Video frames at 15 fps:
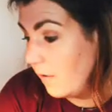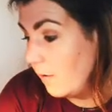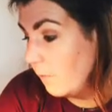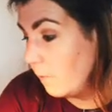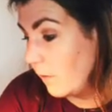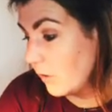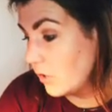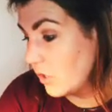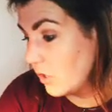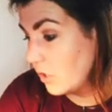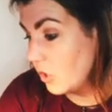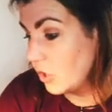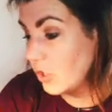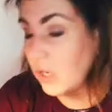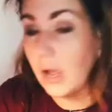versus
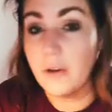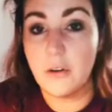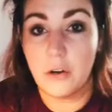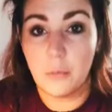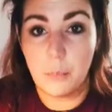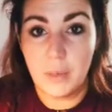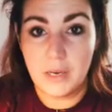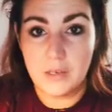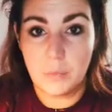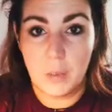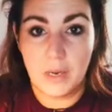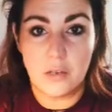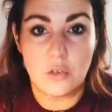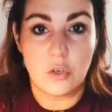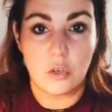your standard base
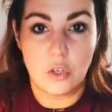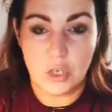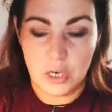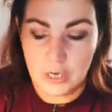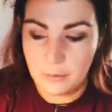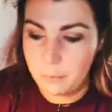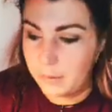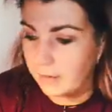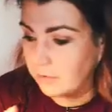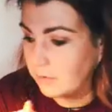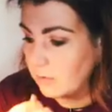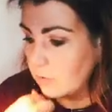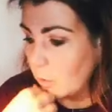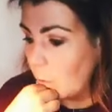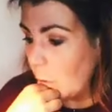paints or shade
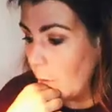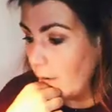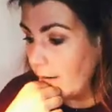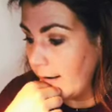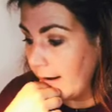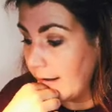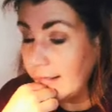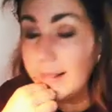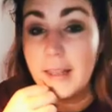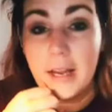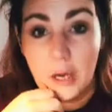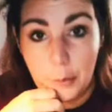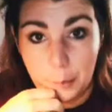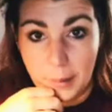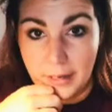paints or
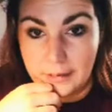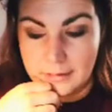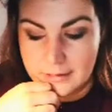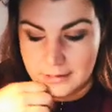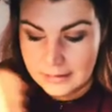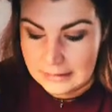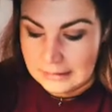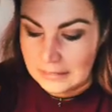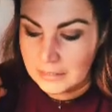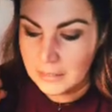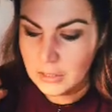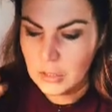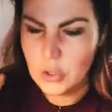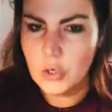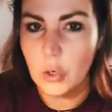layer paints.
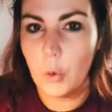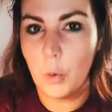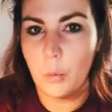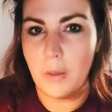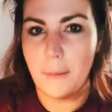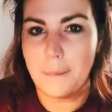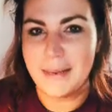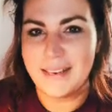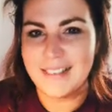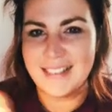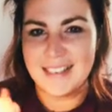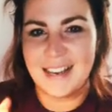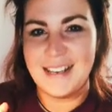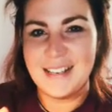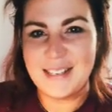So I hope that makes
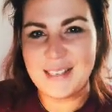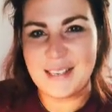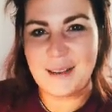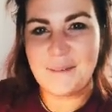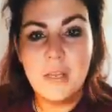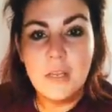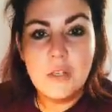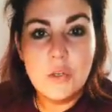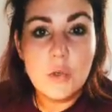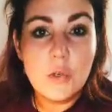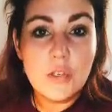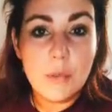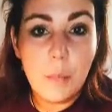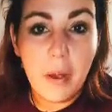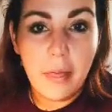sense. So
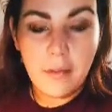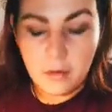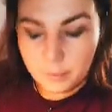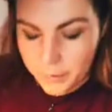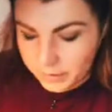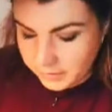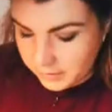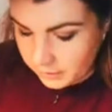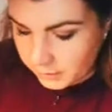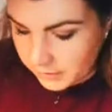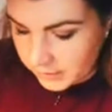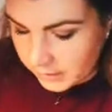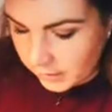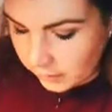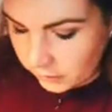some other basic
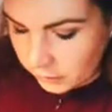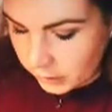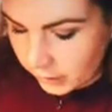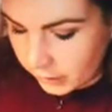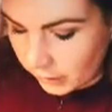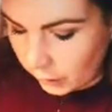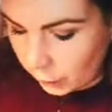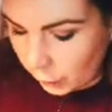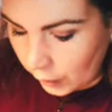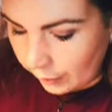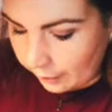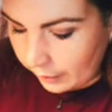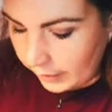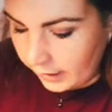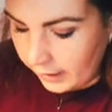materials you can
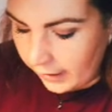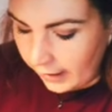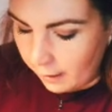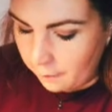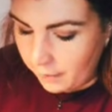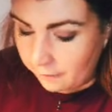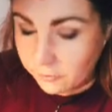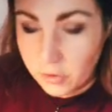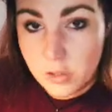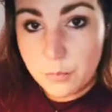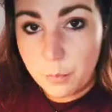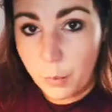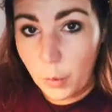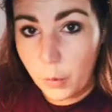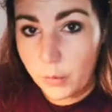incorporate. I've
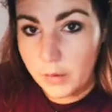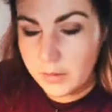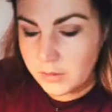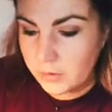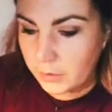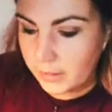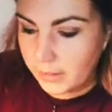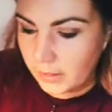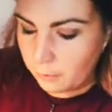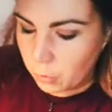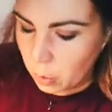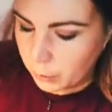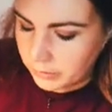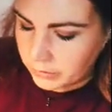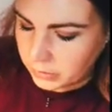just bought this, so again I'm
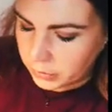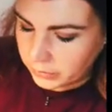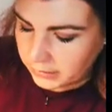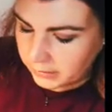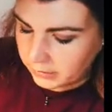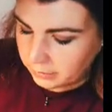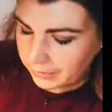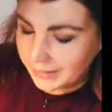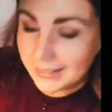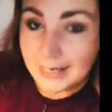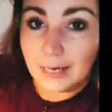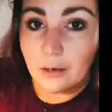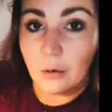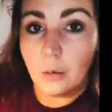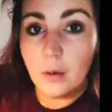hoping to use this in my
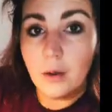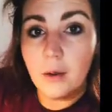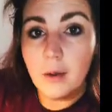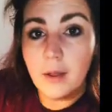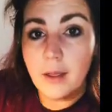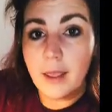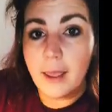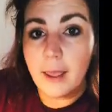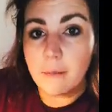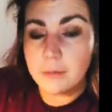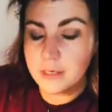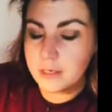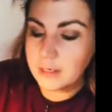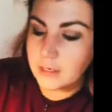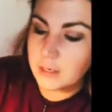towel
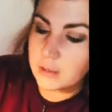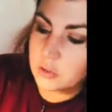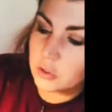today to